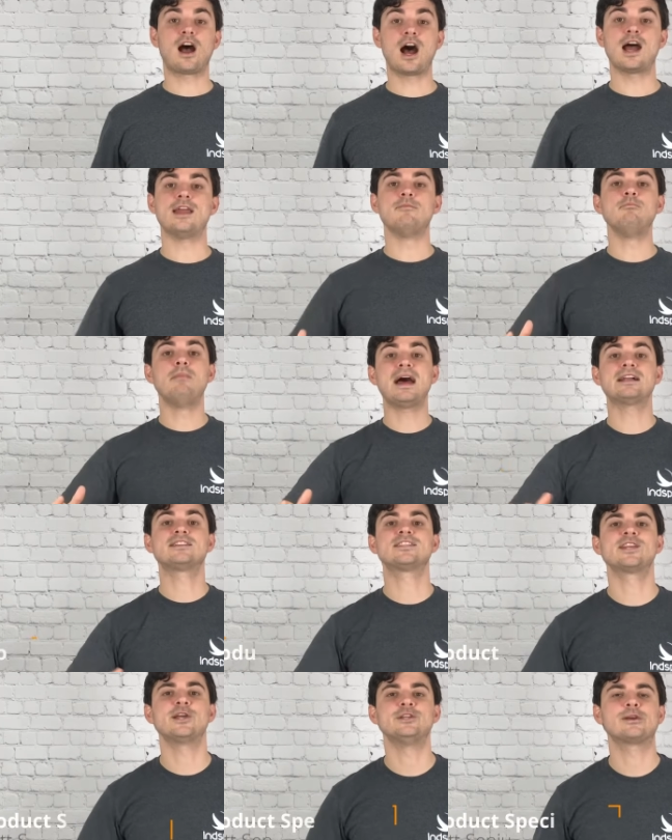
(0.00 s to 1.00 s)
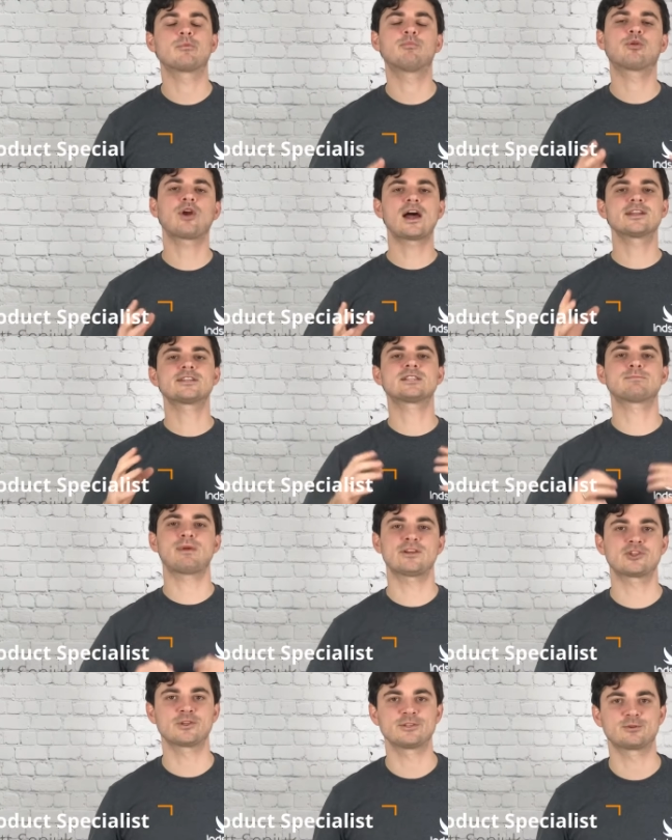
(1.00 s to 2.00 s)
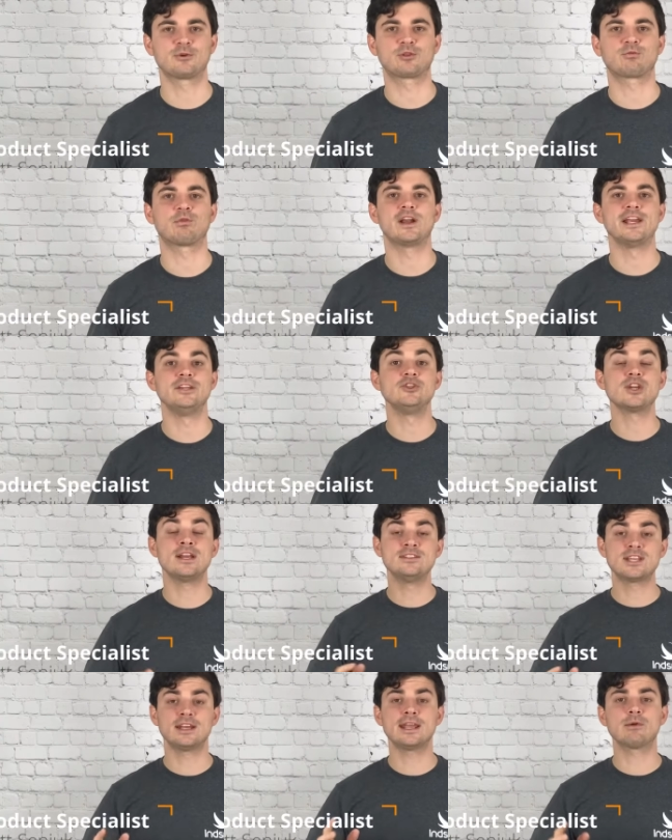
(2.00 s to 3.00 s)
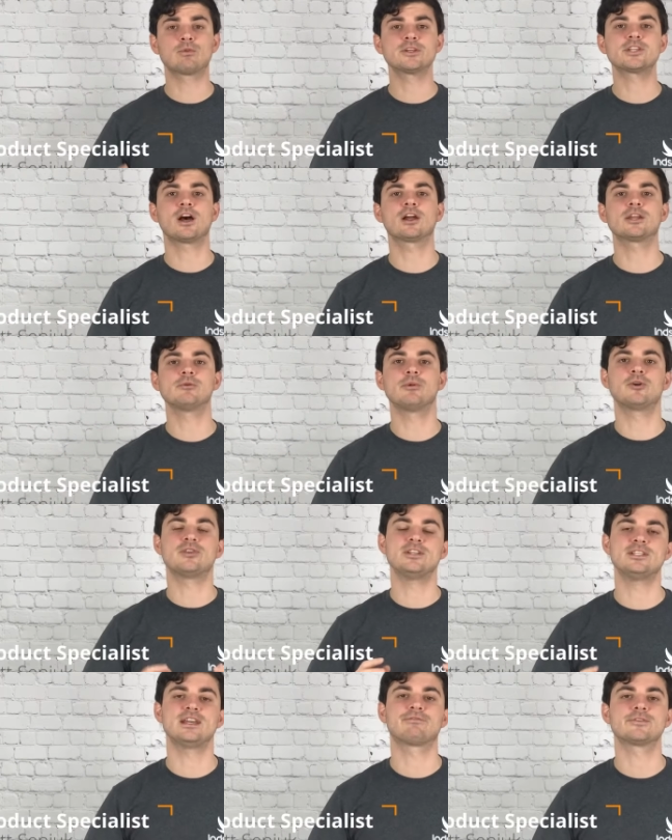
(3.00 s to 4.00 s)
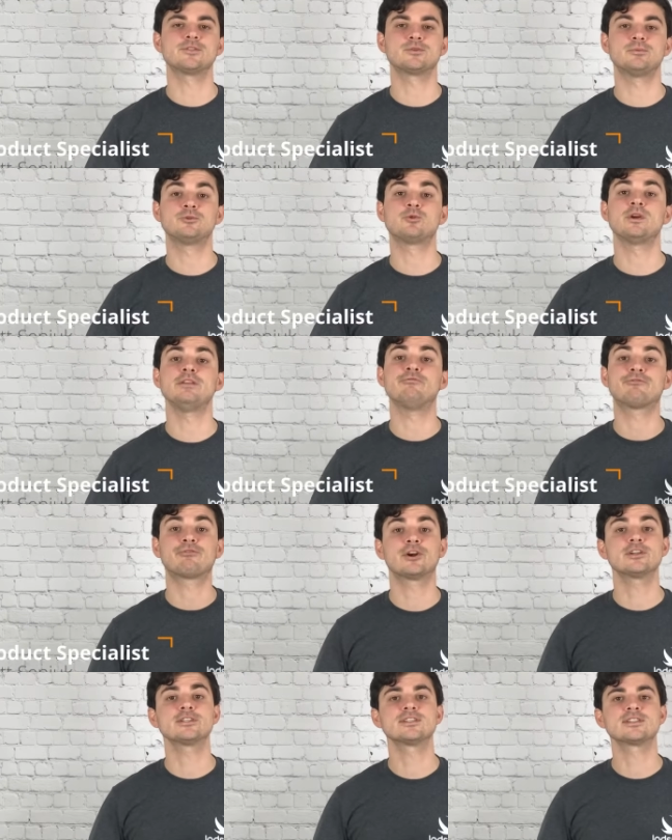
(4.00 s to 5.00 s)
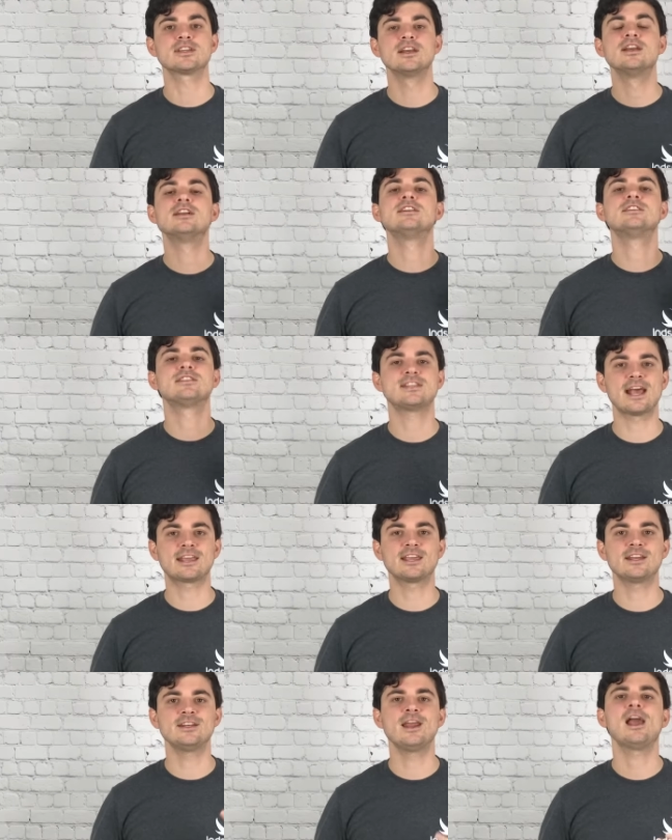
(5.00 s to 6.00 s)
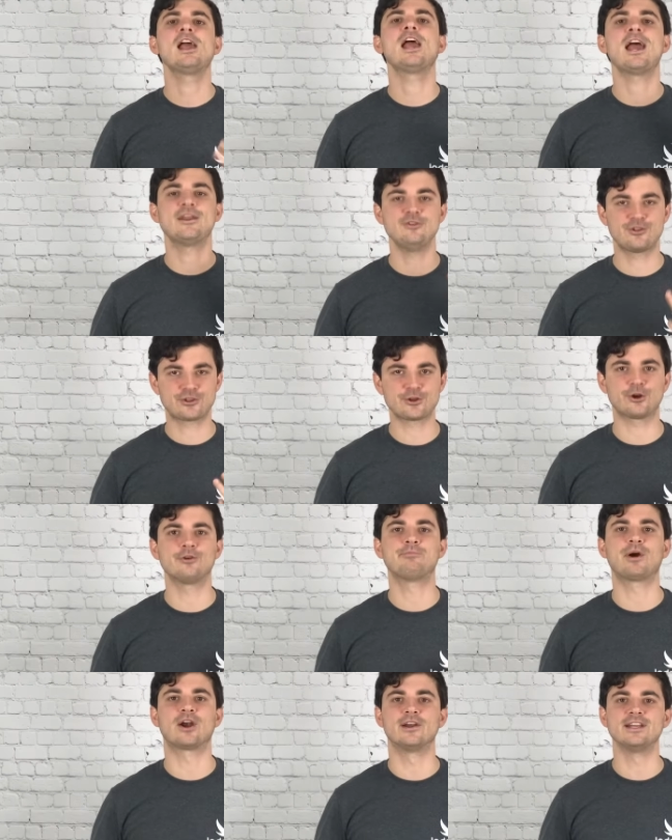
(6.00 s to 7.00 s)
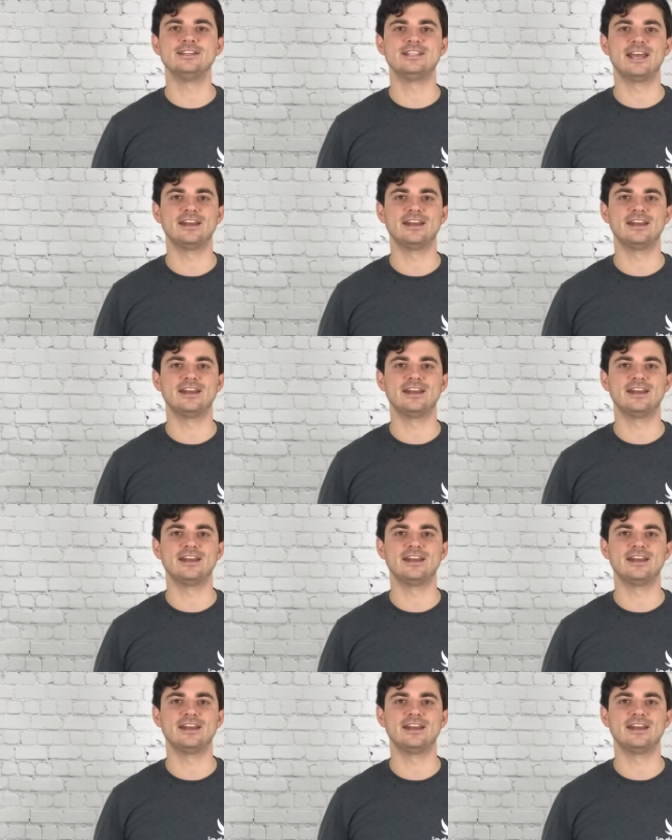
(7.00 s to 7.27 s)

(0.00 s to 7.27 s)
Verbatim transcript: Hi, Matt Senyuk, product specialist with Raange, and today we're talking about the difference between first, second, and third party